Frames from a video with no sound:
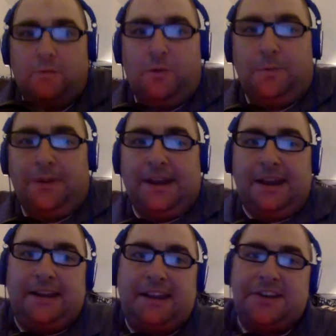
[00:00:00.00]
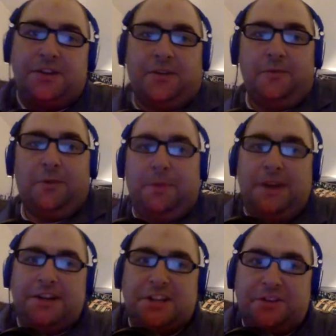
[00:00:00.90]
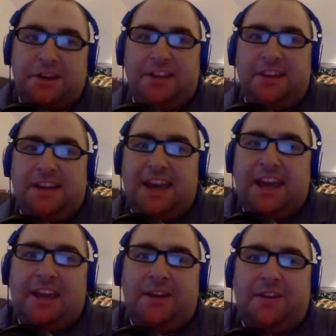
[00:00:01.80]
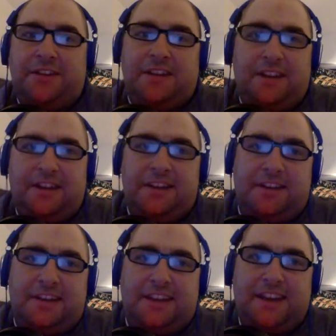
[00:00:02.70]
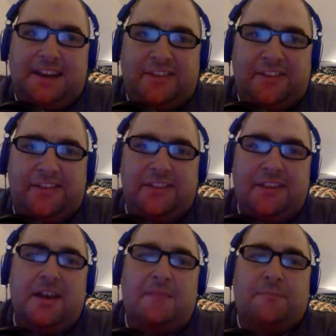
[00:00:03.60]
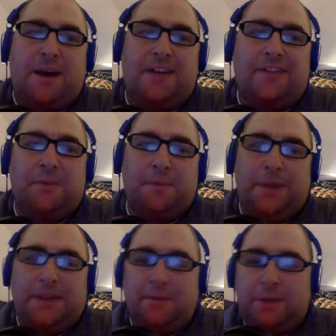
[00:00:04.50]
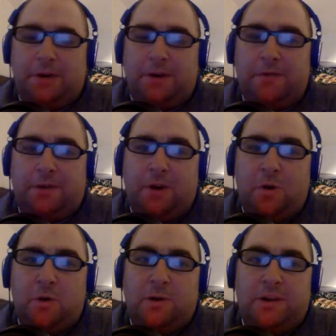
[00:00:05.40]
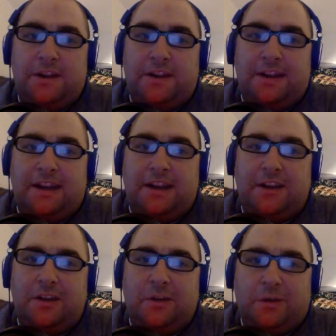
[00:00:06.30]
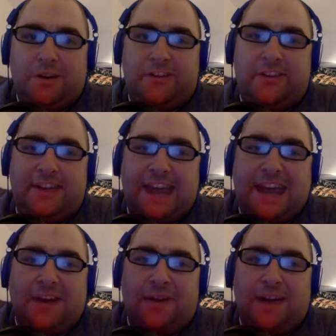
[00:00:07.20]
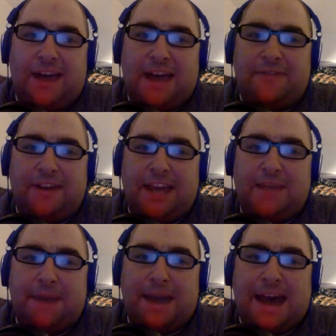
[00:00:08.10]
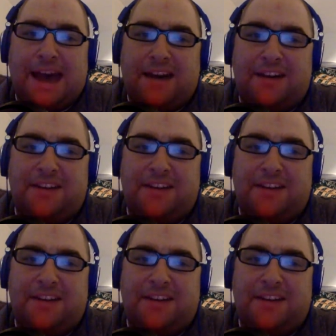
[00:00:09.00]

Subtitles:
would play each other in the ALDS. Boston would play the winner of Oakland and New York. Seattle a half a game back.